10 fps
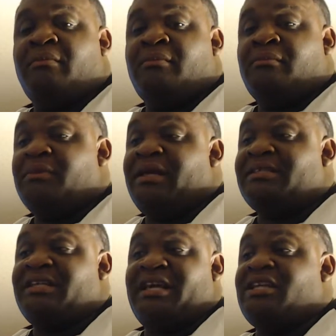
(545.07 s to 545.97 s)
But
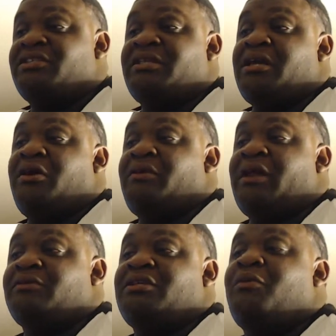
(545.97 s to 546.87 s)
it's the each of their own. I
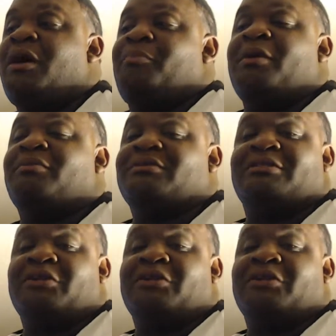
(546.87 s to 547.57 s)
don't see why people just